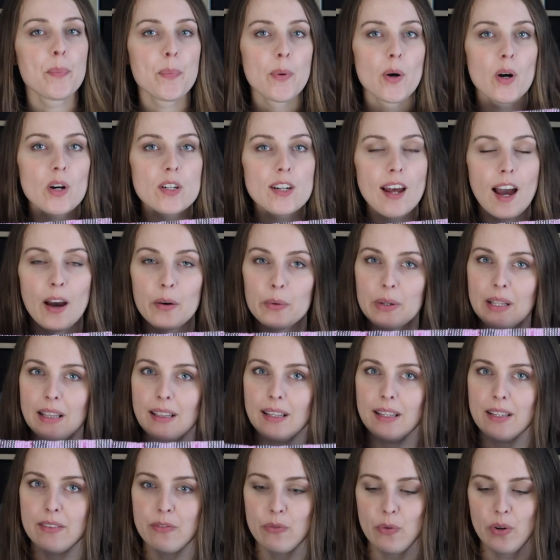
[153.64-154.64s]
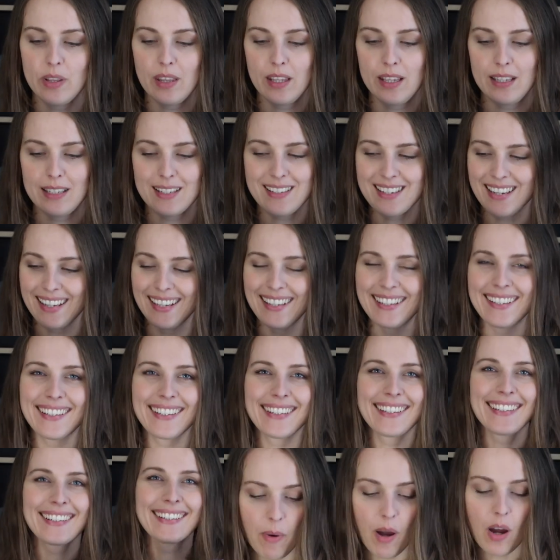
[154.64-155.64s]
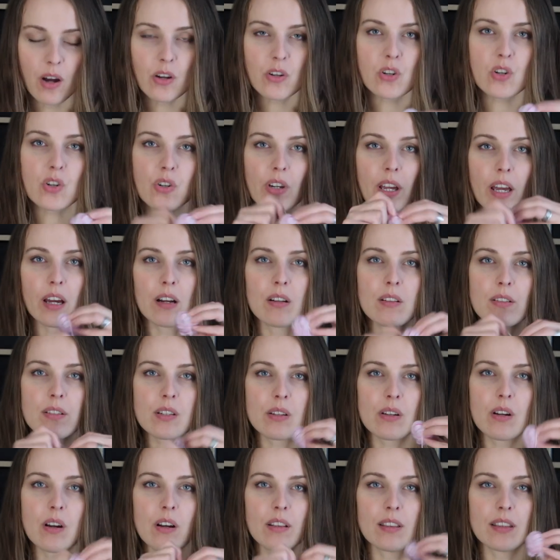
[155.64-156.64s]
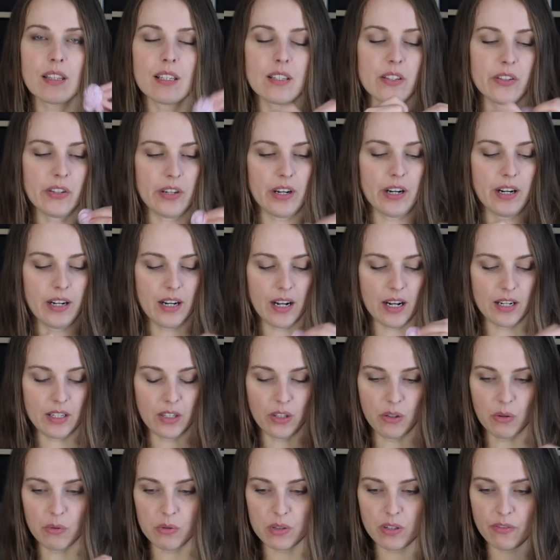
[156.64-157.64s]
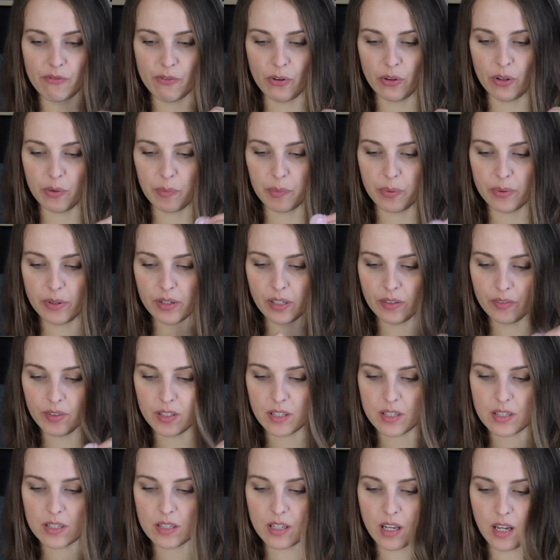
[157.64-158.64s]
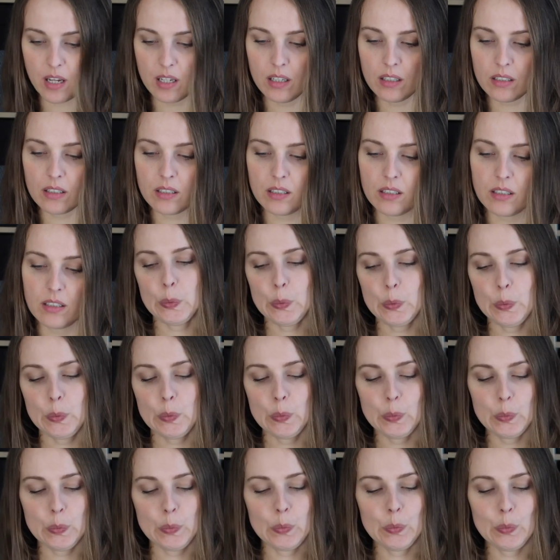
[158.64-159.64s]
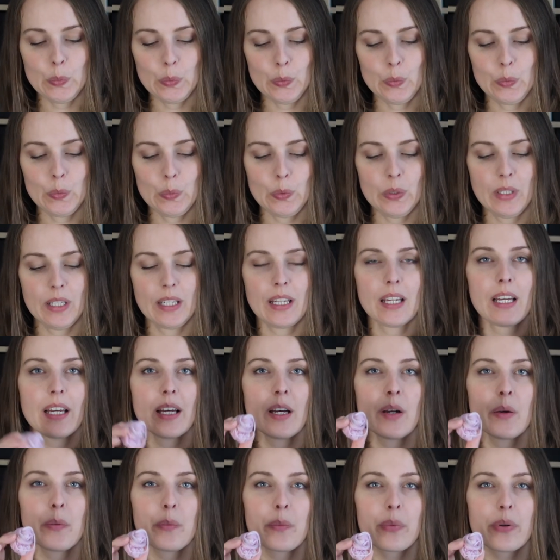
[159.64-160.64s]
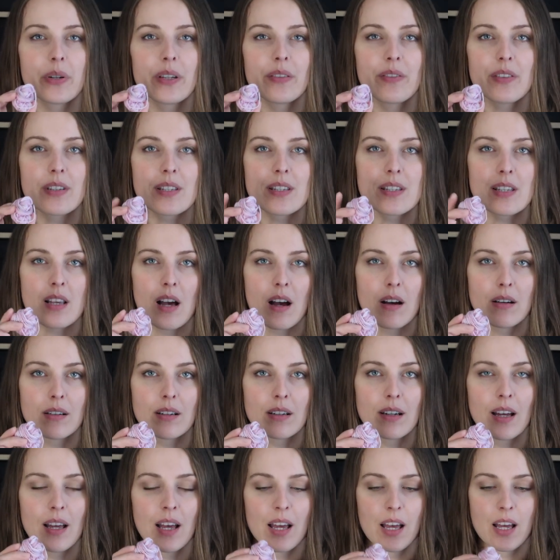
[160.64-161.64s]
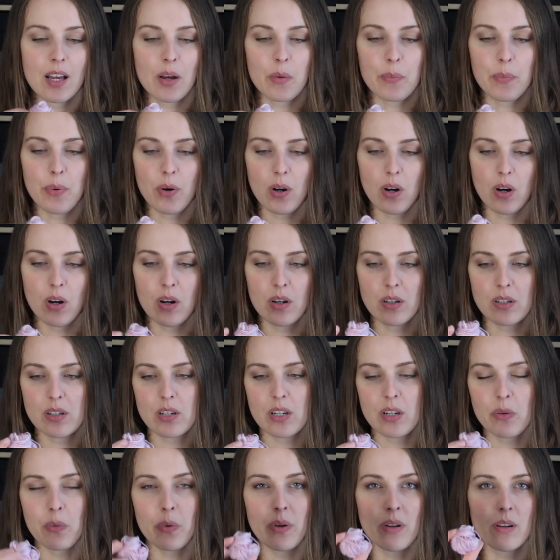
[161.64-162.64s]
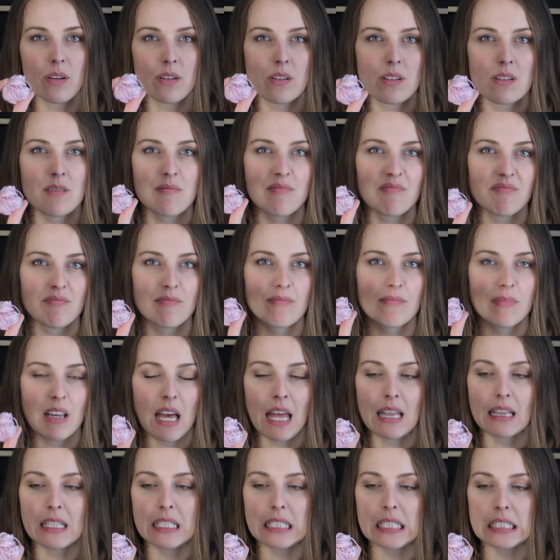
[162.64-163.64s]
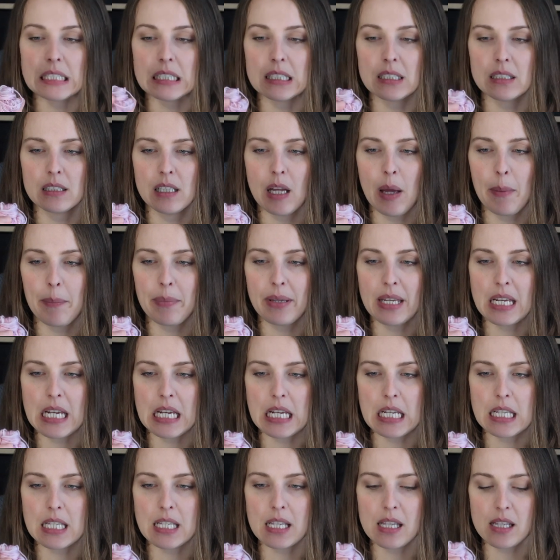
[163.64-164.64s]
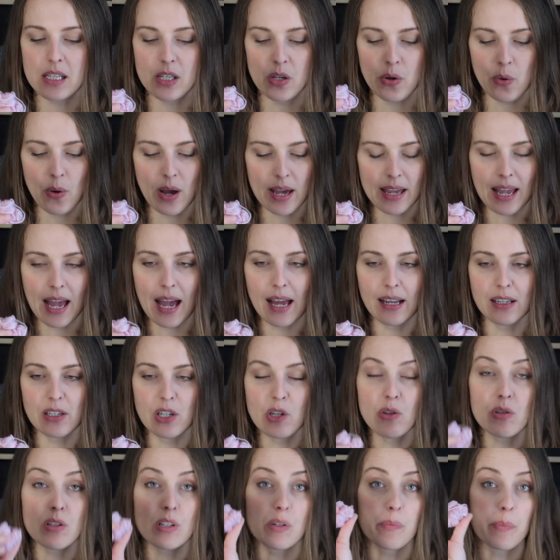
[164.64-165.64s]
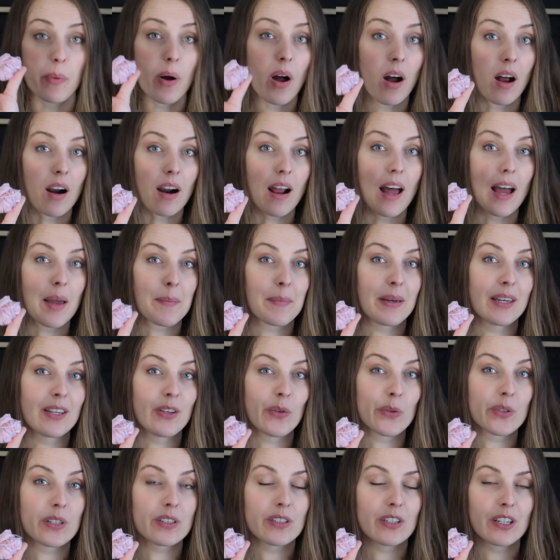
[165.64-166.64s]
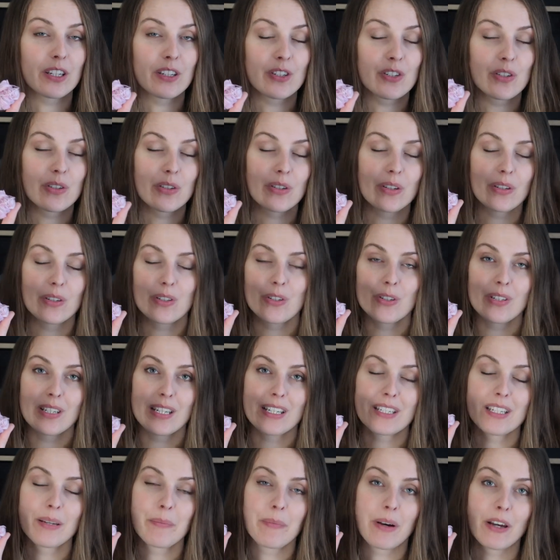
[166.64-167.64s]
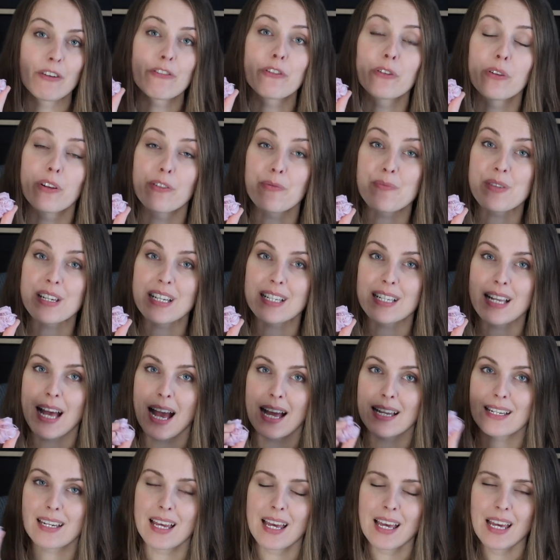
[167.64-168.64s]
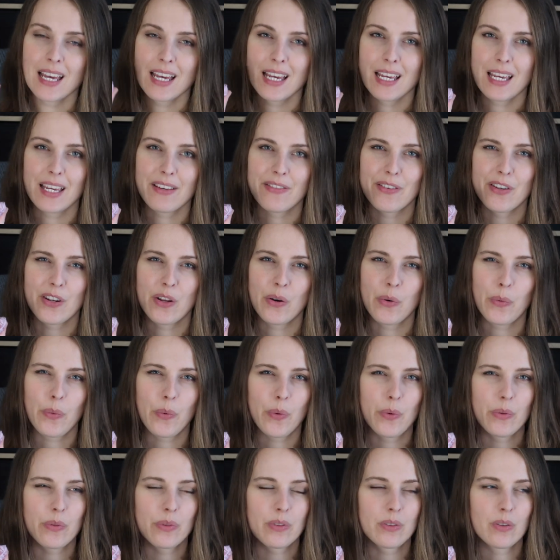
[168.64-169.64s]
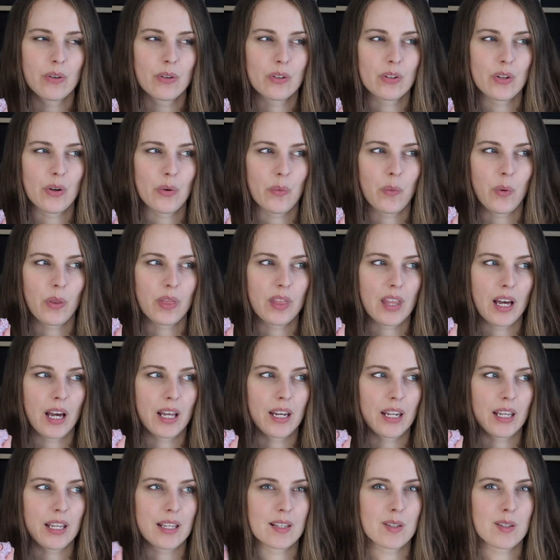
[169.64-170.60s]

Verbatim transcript: but I will live with it. Audrey, I also got this yarn. I used it for the previous sock, Ooh, previous sock, but it was a little piece, so I can't use it, but I may use it in, uh, to knit my full of Denise hat. If you know, don't know what that